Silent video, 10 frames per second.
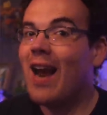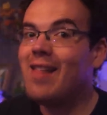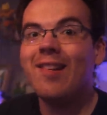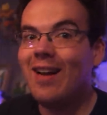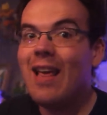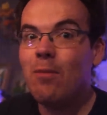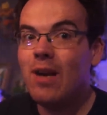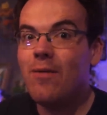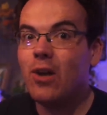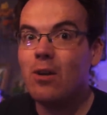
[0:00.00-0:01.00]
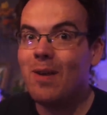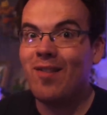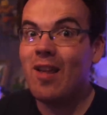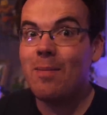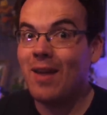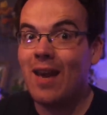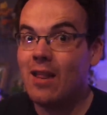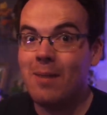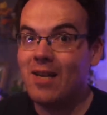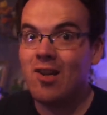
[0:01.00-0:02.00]
And it's clear we're never going to be seeing him again
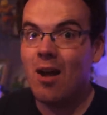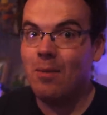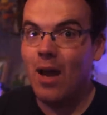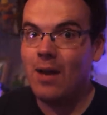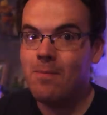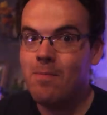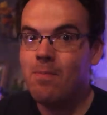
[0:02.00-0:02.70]
in the main timeline.